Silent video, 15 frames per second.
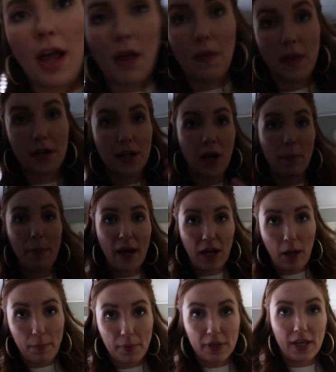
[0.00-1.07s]
and then he got
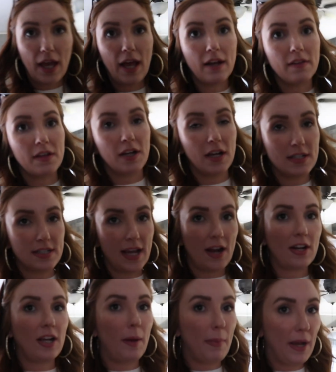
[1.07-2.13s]
back up again, and he got
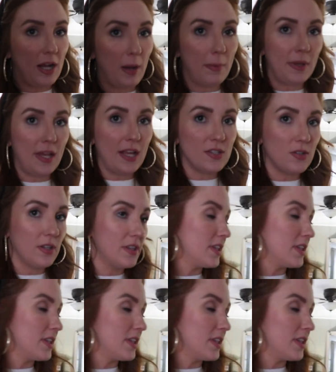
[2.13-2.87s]
down and got back up again, so I